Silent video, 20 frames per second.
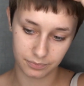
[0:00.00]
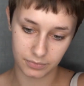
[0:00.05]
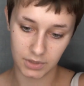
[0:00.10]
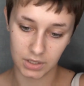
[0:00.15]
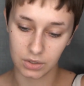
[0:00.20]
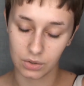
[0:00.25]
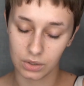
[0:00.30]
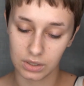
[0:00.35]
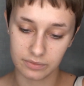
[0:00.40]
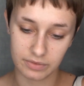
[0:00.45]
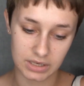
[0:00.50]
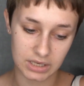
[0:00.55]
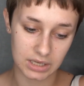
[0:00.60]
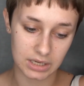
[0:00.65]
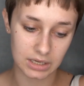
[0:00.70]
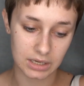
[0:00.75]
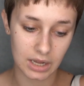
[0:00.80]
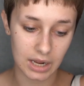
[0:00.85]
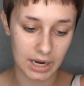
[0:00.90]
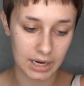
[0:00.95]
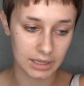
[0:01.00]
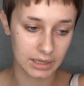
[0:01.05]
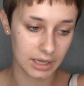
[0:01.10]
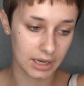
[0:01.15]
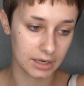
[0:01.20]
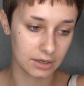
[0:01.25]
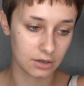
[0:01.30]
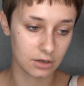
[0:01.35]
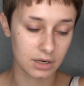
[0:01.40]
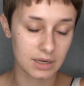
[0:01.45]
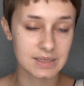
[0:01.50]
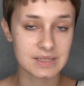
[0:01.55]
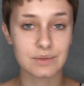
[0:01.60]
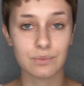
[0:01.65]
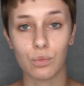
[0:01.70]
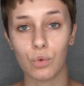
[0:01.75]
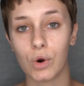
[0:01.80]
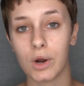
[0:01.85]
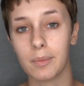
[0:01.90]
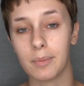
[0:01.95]
You don't even need an eyeliner. It's
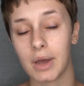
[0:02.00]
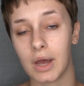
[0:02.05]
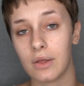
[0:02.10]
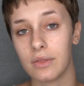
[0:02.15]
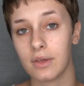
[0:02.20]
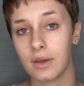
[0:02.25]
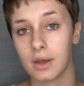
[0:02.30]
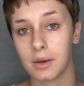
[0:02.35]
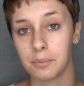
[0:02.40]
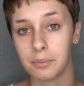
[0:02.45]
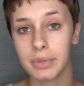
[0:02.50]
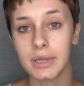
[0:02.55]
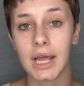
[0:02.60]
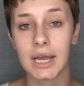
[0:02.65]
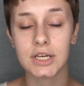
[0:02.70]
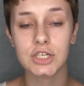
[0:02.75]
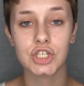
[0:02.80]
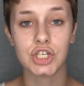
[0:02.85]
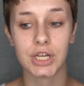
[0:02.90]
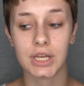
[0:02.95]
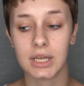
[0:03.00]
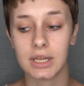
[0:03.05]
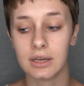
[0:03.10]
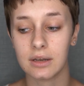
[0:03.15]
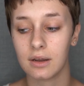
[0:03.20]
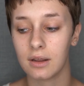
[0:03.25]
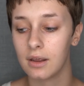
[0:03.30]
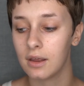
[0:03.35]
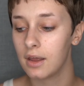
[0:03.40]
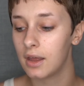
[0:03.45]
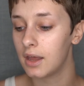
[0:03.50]
more about the complexion,